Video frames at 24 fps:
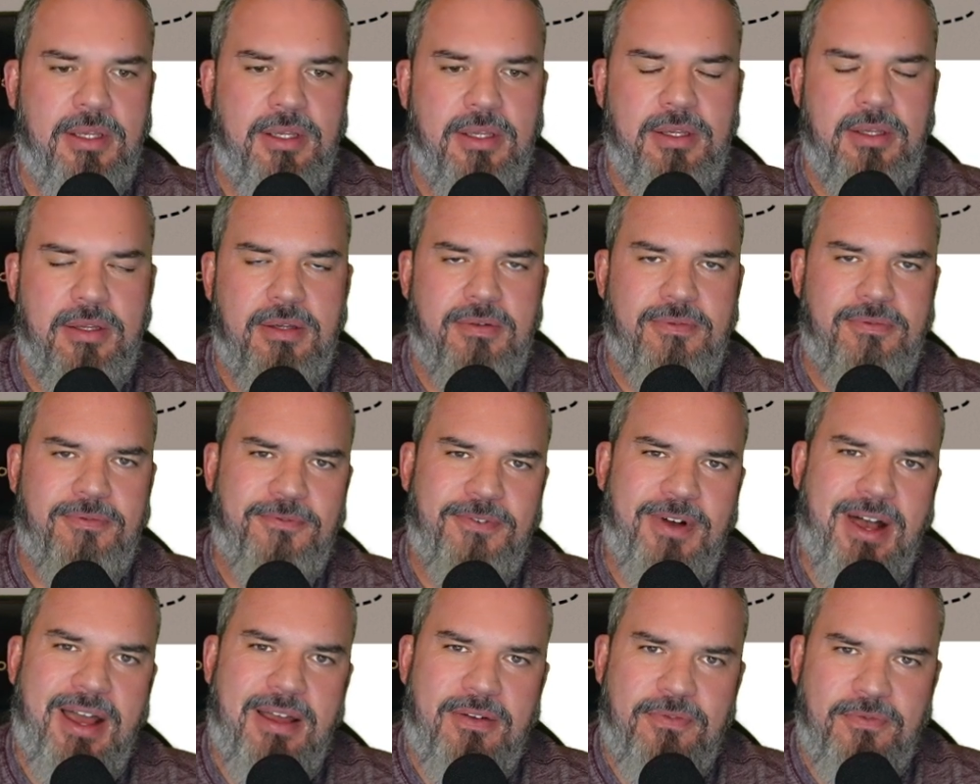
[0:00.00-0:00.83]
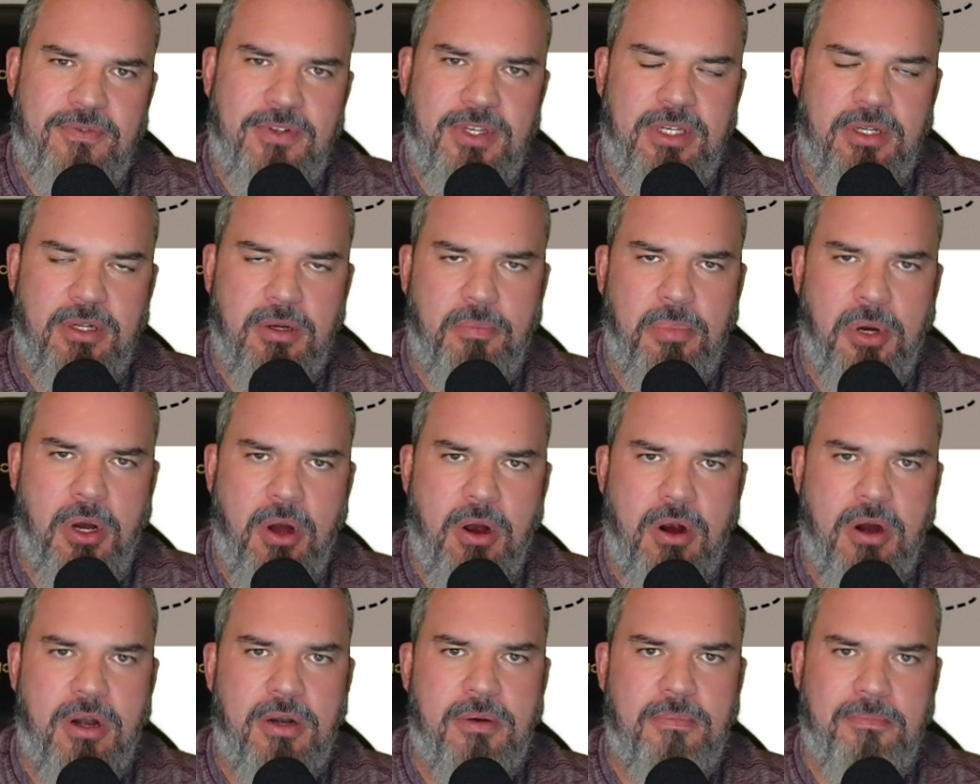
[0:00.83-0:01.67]
5 feet
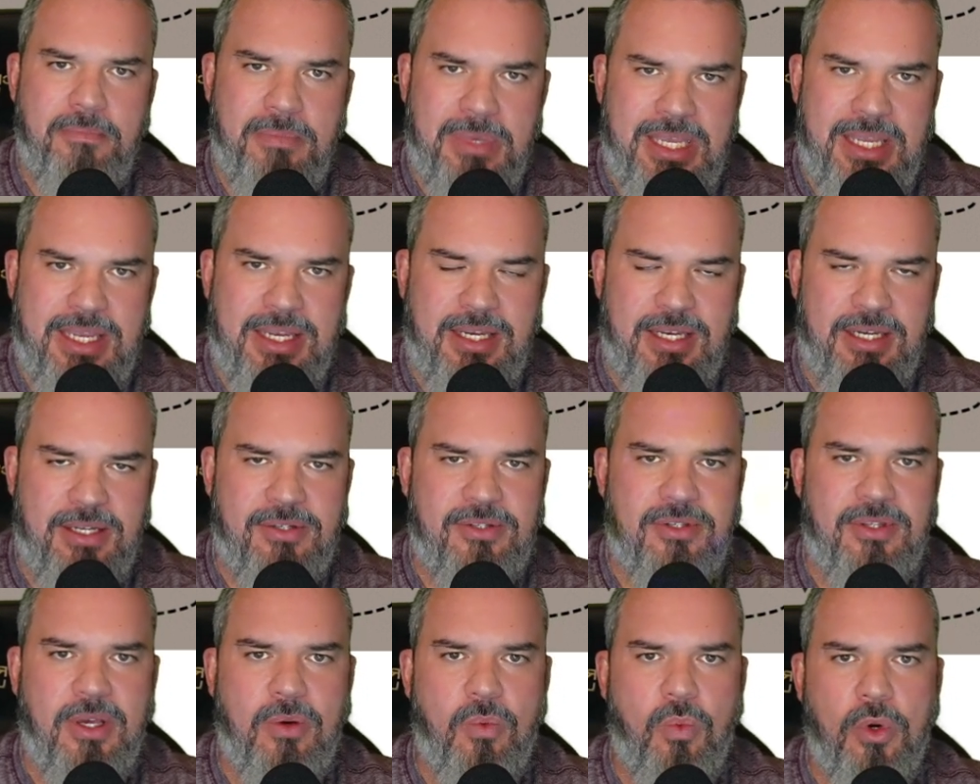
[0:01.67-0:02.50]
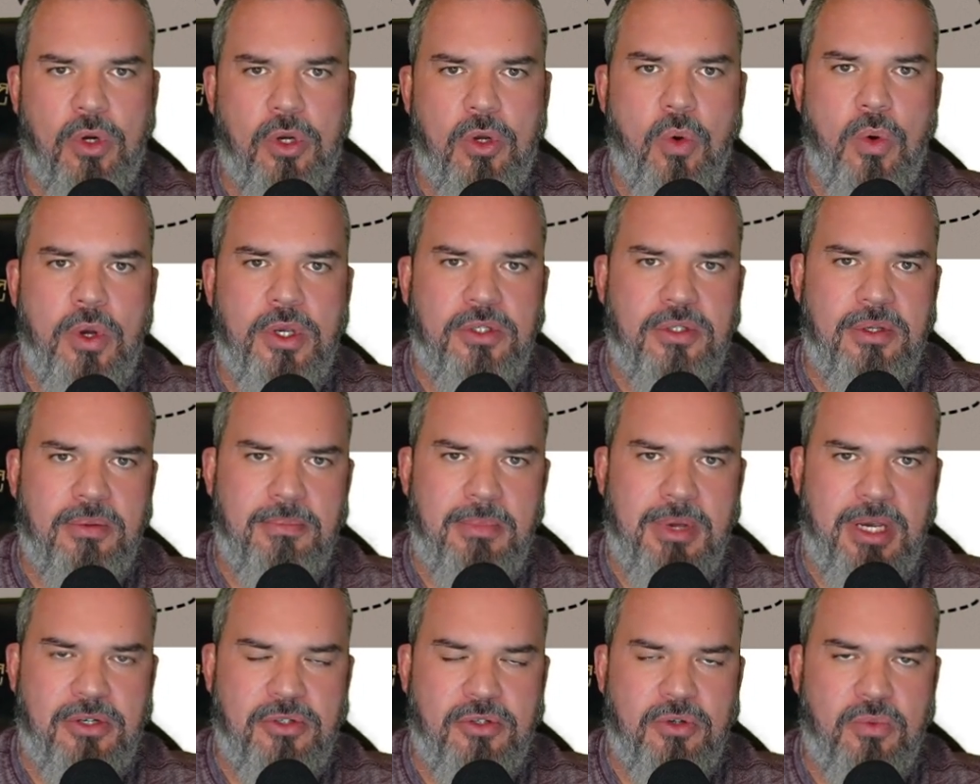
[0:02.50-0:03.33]
apart means that we're going to
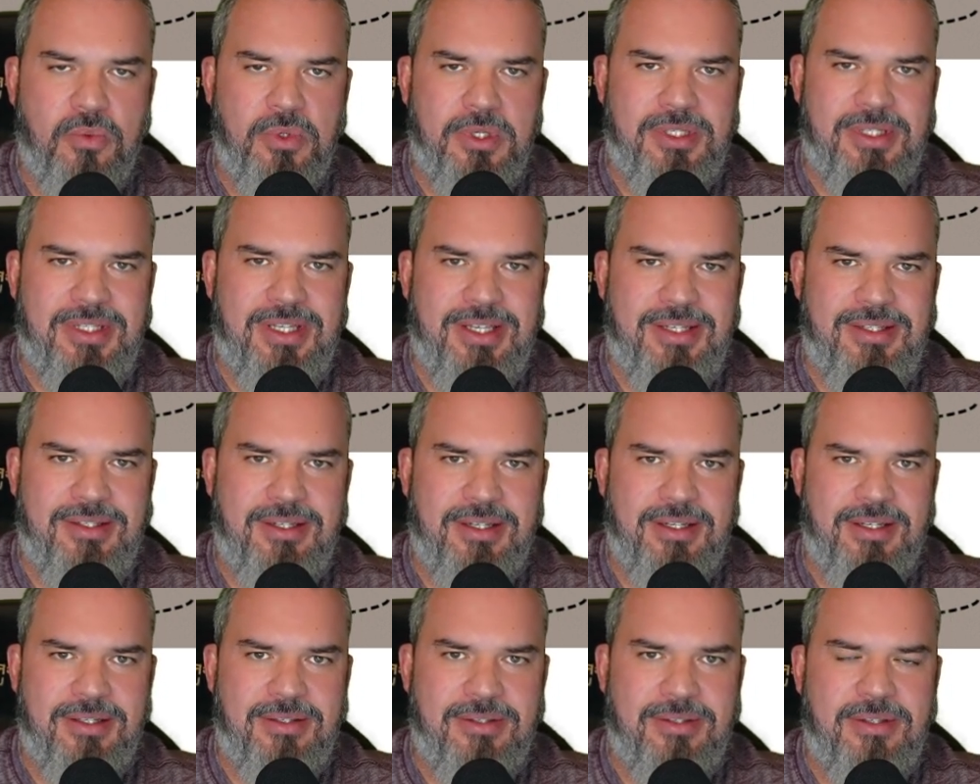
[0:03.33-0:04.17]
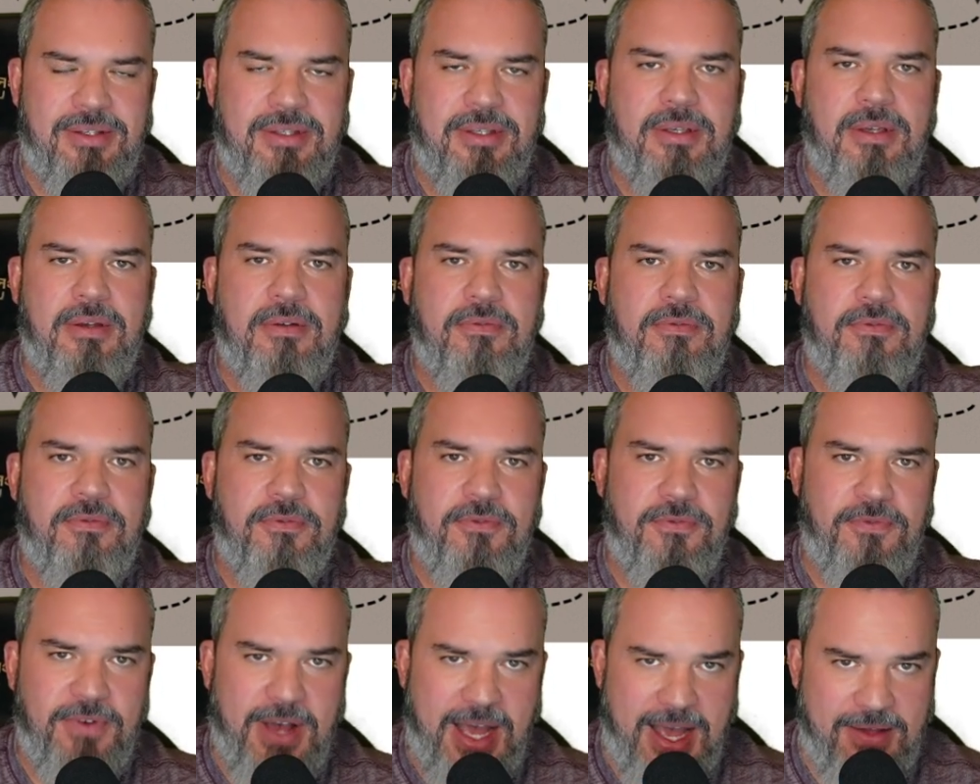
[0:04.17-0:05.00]
measure resistance
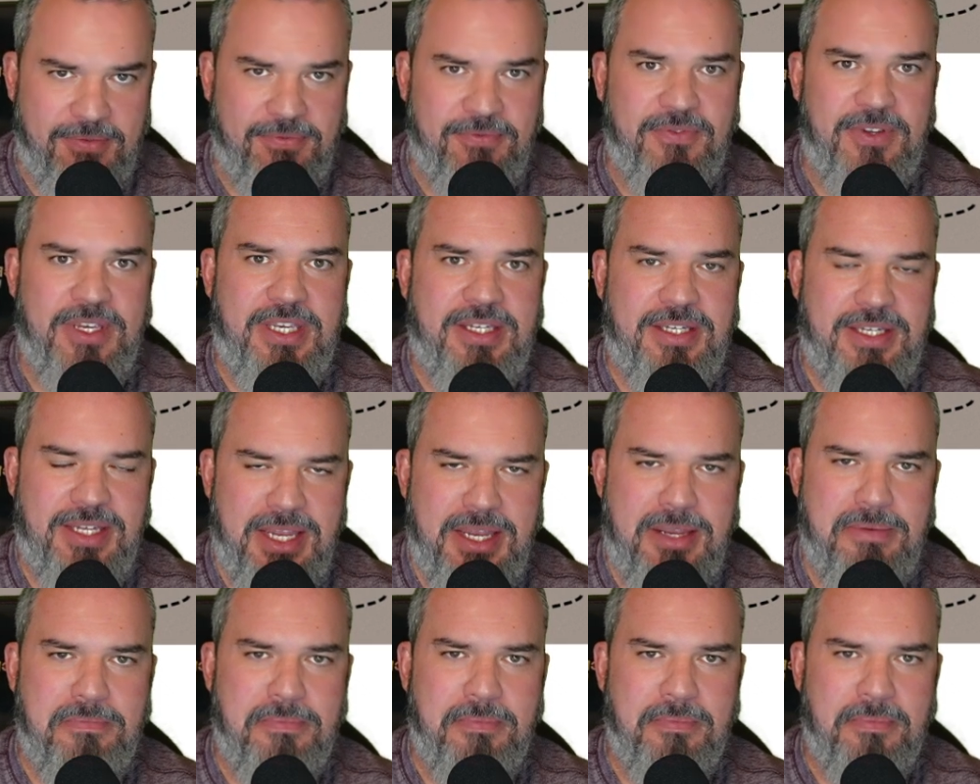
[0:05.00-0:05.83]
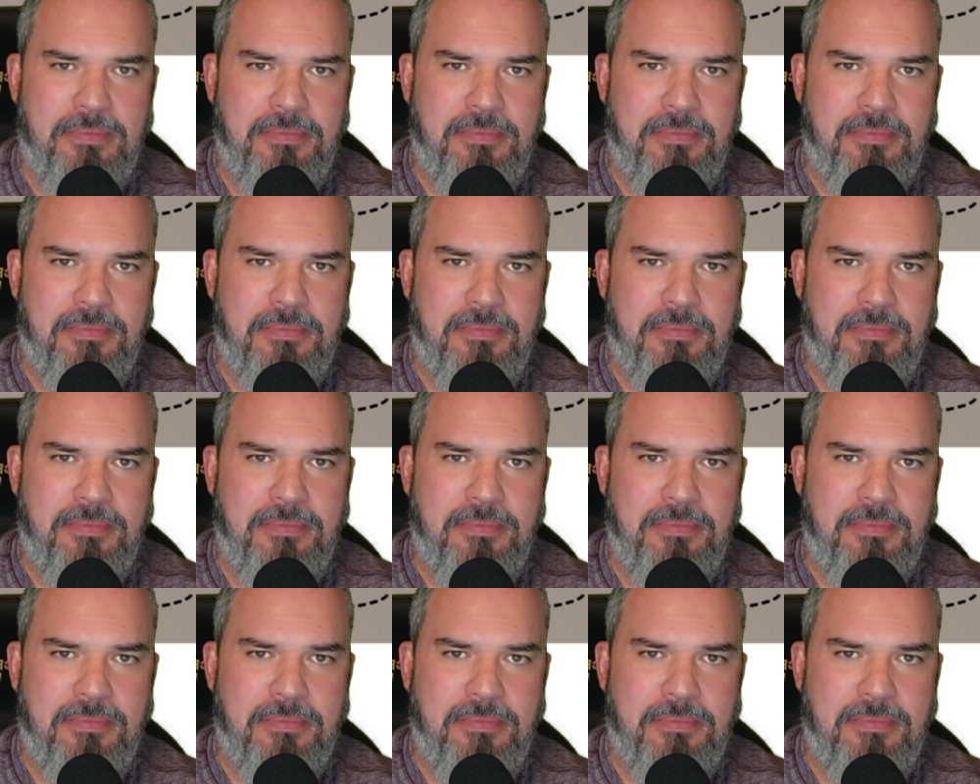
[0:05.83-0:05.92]
5 feet deep.